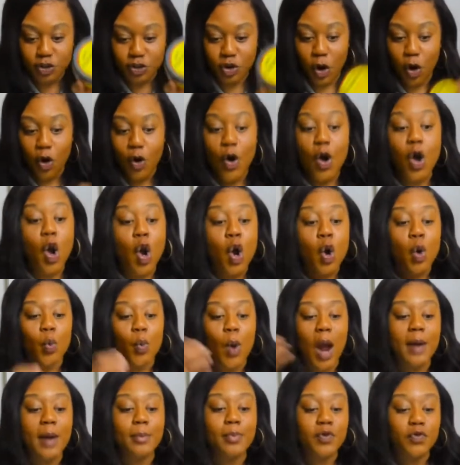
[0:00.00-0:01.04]
So
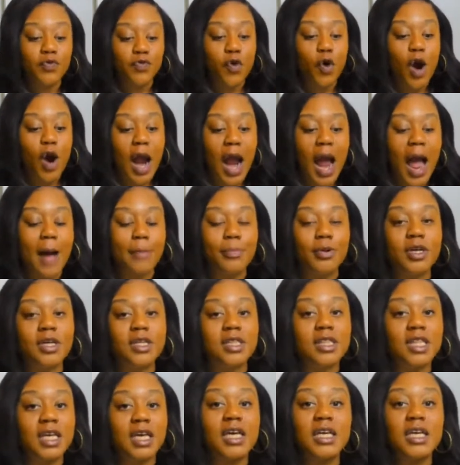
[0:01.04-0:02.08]
right before I
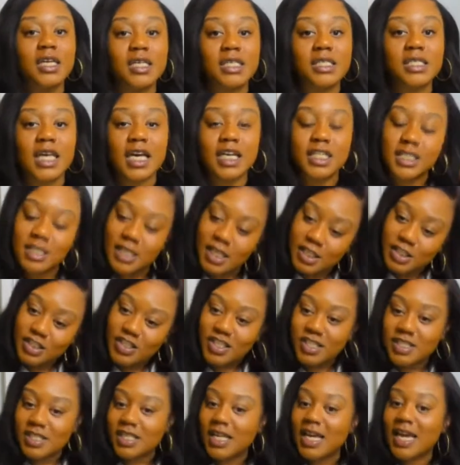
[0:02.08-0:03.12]
put these
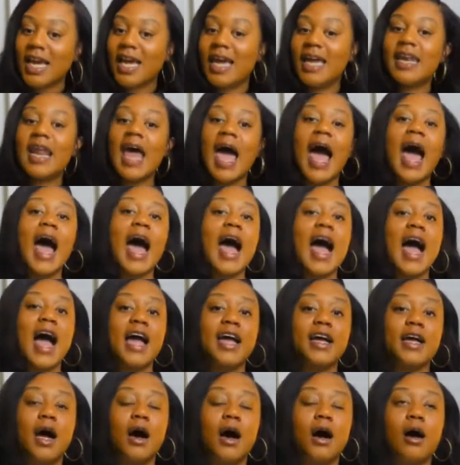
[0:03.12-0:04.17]
extensions in,
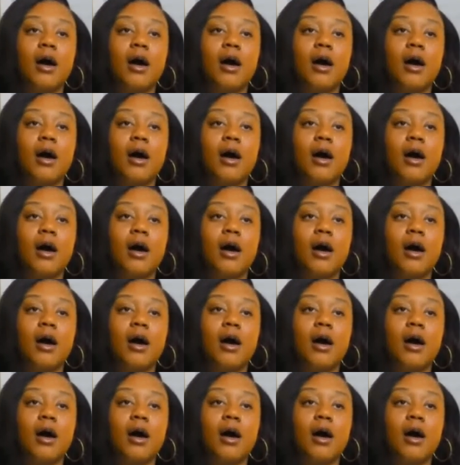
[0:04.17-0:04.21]
I